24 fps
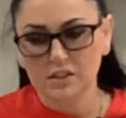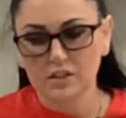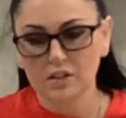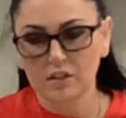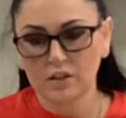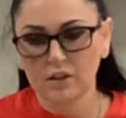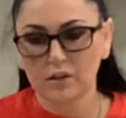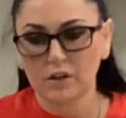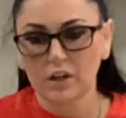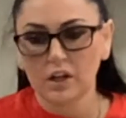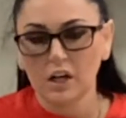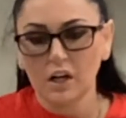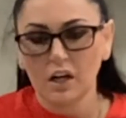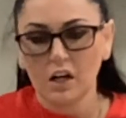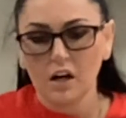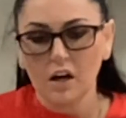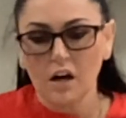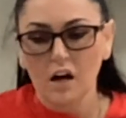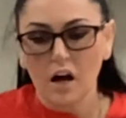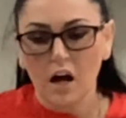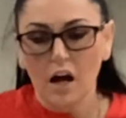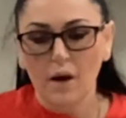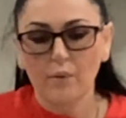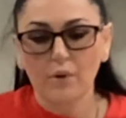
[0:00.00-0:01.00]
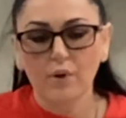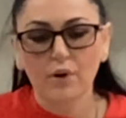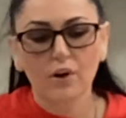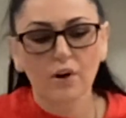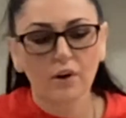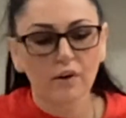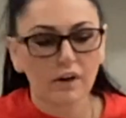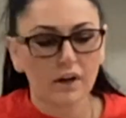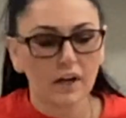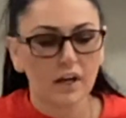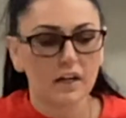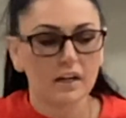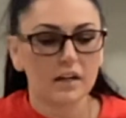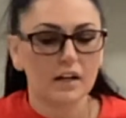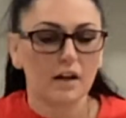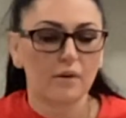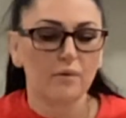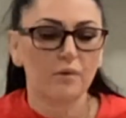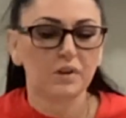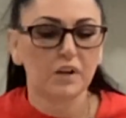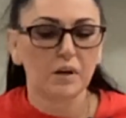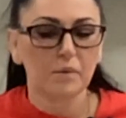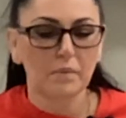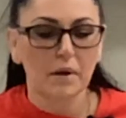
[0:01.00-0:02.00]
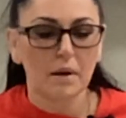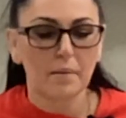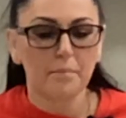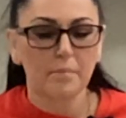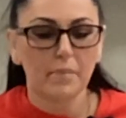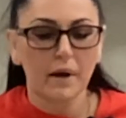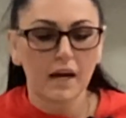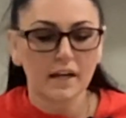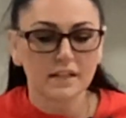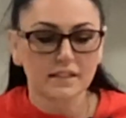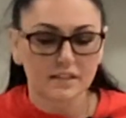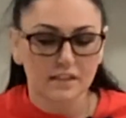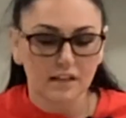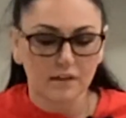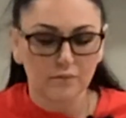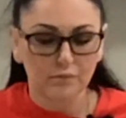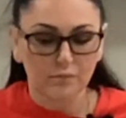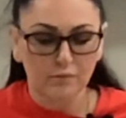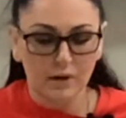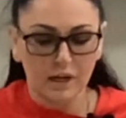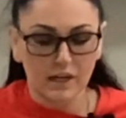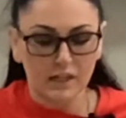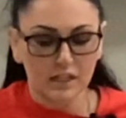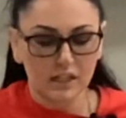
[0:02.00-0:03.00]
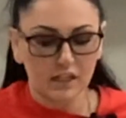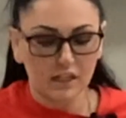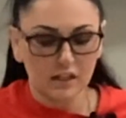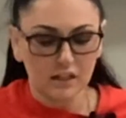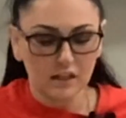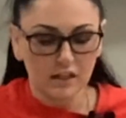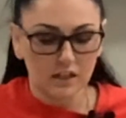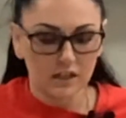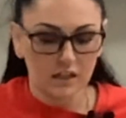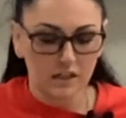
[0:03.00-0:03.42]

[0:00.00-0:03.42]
So I will go ahead and I will get my basket ready.